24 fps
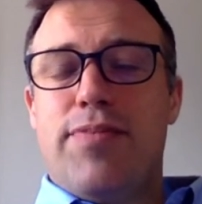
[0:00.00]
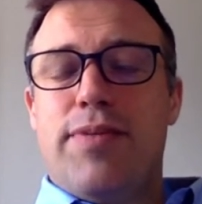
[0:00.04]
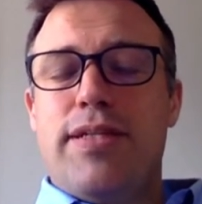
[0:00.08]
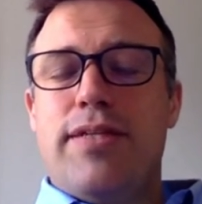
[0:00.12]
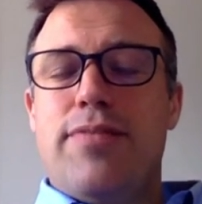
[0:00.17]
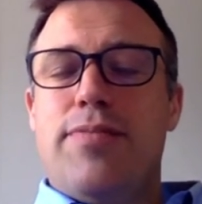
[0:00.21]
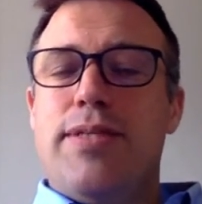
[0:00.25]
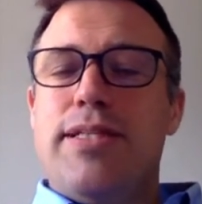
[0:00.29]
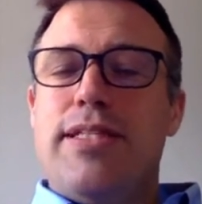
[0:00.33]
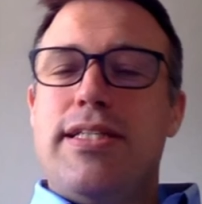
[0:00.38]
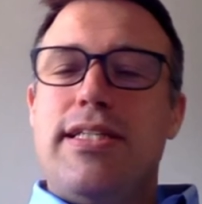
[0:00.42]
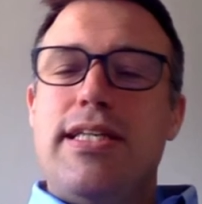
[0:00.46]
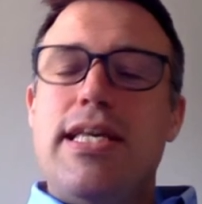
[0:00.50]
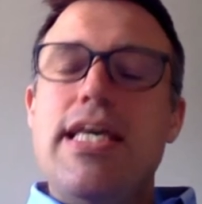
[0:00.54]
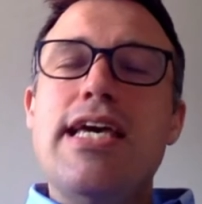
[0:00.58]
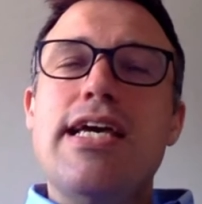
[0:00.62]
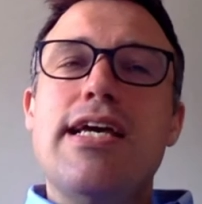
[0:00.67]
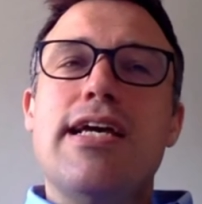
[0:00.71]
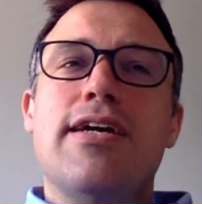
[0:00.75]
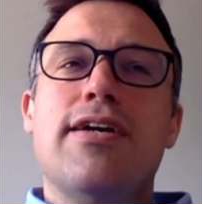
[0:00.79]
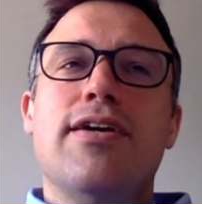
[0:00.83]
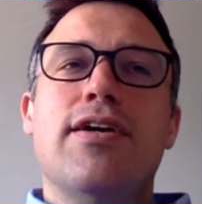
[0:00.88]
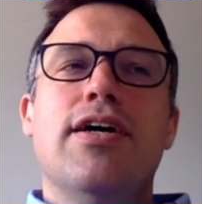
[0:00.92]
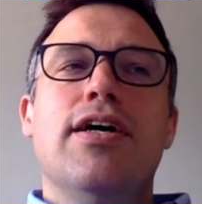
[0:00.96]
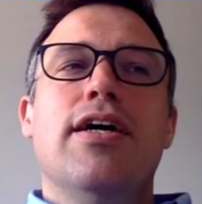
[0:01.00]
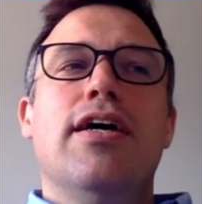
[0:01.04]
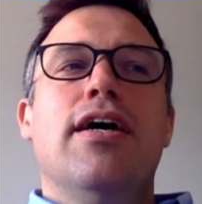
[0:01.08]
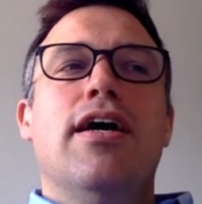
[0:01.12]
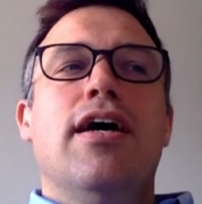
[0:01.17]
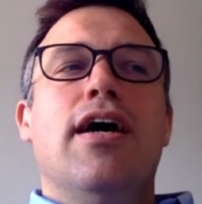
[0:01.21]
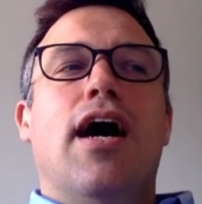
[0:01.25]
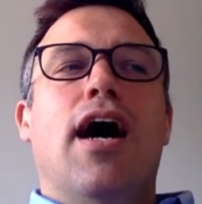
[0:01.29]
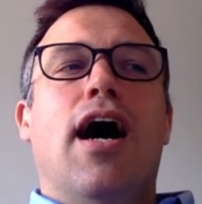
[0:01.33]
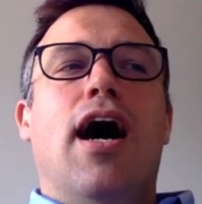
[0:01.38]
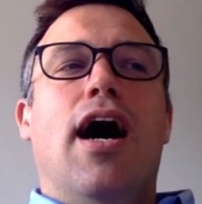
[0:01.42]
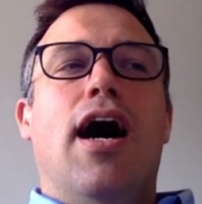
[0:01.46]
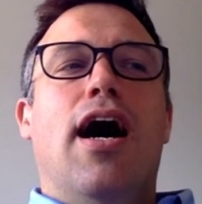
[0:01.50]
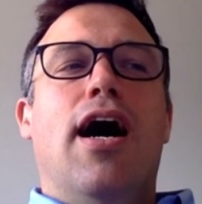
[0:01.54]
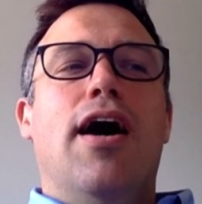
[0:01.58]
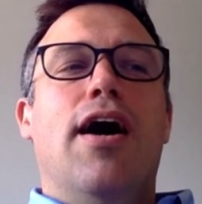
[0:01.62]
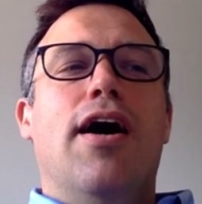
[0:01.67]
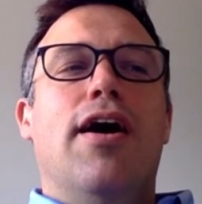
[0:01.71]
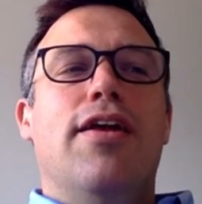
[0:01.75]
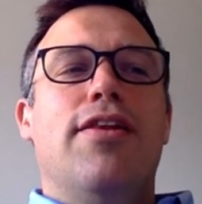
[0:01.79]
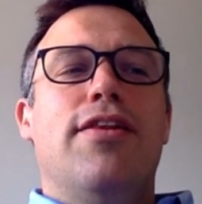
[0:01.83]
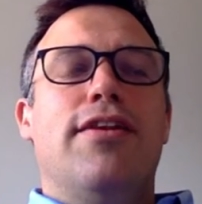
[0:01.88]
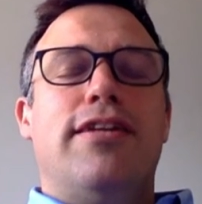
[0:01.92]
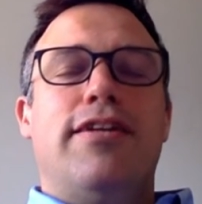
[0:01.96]
We're seeing
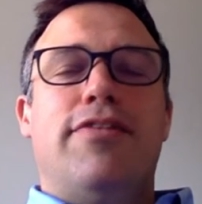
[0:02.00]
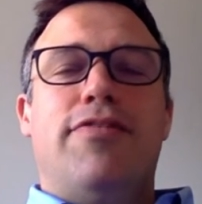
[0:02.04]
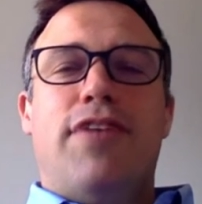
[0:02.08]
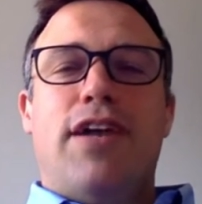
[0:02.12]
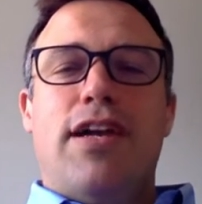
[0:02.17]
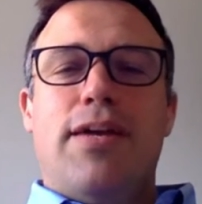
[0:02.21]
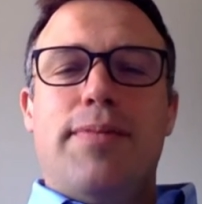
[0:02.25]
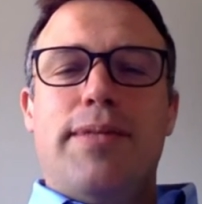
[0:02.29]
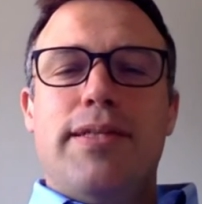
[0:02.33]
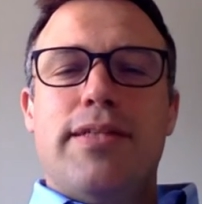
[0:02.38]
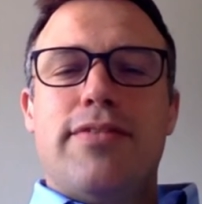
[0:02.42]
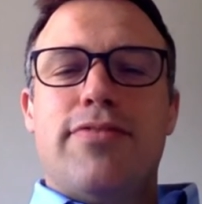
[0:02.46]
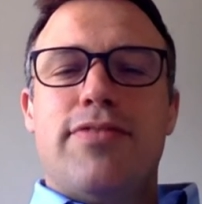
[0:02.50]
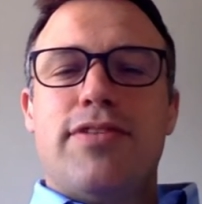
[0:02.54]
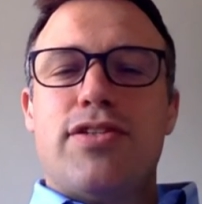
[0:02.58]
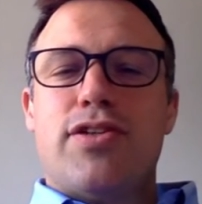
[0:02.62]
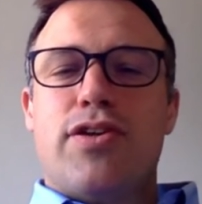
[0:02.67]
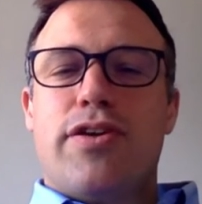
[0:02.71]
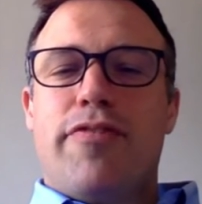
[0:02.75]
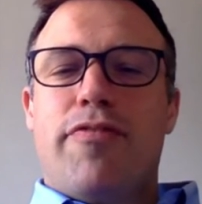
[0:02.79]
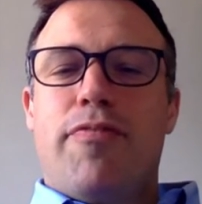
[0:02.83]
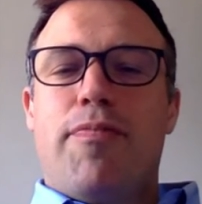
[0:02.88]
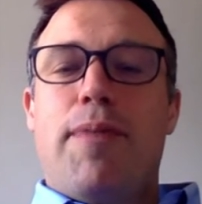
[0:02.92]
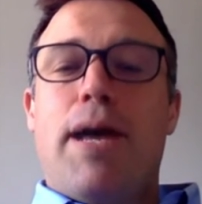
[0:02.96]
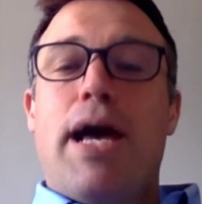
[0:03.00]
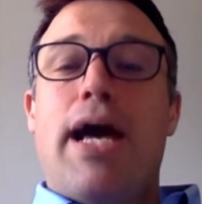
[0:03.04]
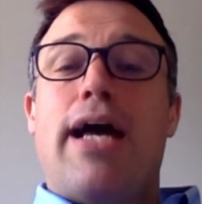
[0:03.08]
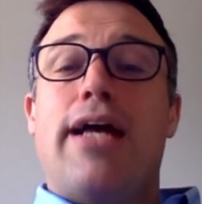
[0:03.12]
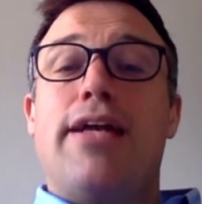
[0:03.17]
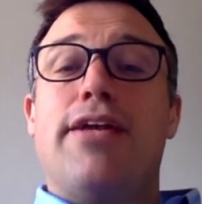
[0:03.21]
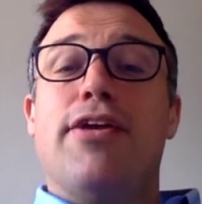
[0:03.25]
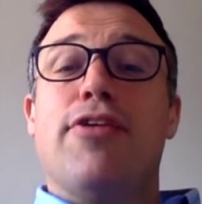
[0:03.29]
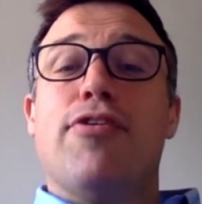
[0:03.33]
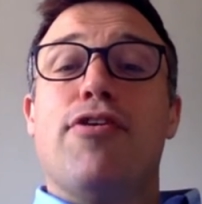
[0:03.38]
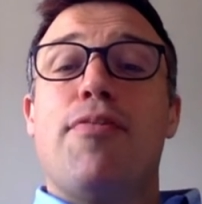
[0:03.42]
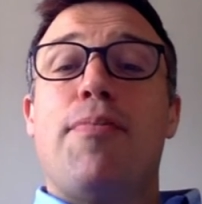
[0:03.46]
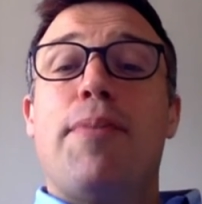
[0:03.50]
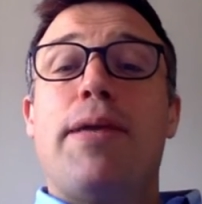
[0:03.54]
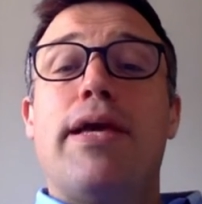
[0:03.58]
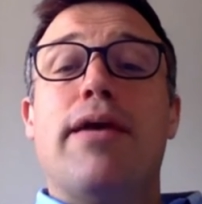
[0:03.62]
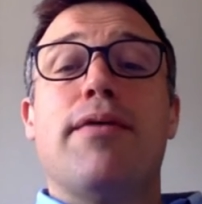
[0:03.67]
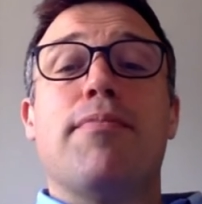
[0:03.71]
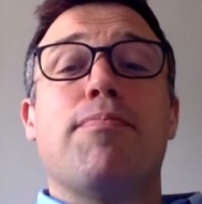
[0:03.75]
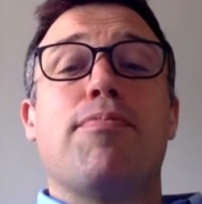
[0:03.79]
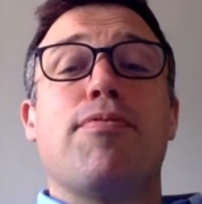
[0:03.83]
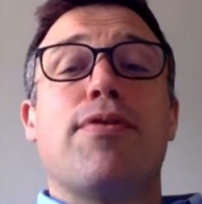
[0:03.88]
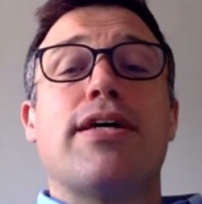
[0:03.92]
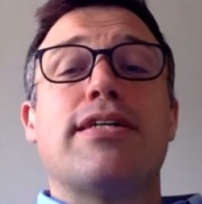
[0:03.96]
the development of a sort of
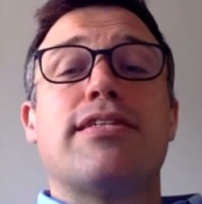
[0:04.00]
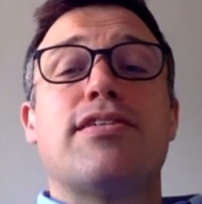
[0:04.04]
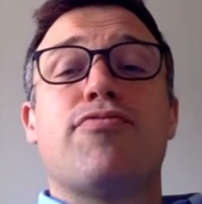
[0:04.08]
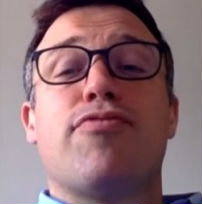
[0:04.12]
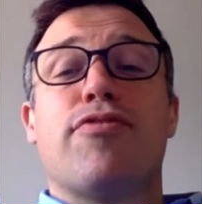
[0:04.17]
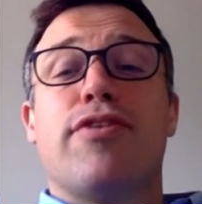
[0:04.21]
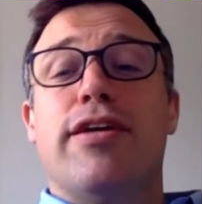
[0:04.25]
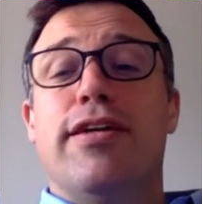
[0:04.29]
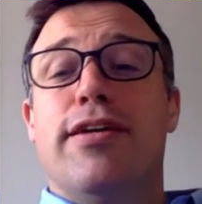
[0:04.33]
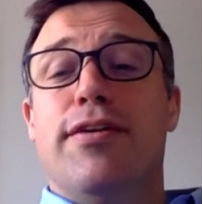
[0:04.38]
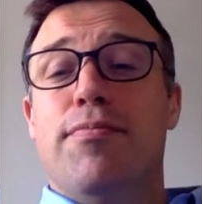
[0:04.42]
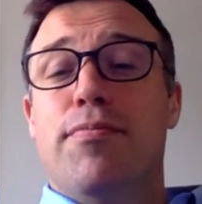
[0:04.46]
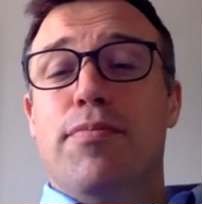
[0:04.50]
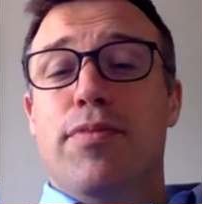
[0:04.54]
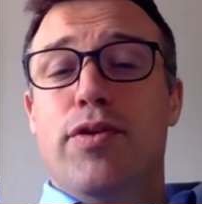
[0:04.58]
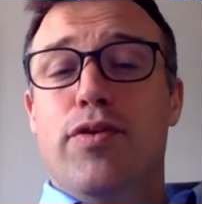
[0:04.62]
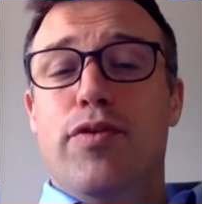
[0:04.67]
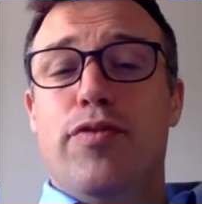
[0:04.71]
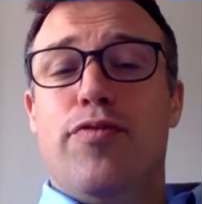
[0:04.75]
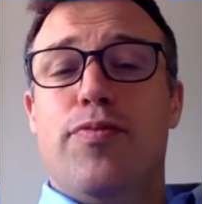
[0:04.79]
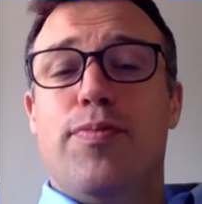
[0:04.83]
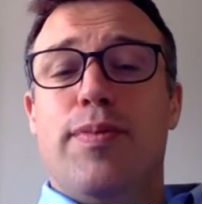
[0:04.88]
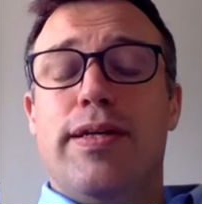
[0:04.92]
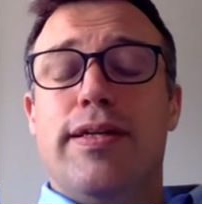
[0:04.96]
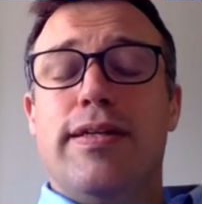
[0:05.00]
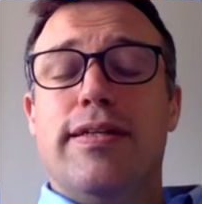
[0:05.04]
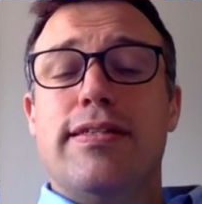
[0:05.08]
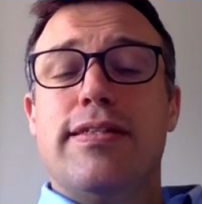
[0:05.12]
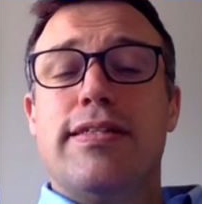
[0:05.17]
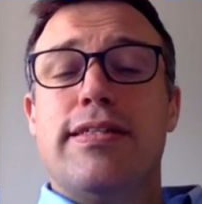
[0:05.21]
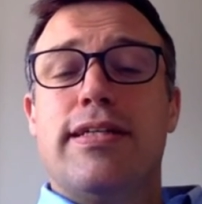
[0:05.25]
pan-European press freedom movement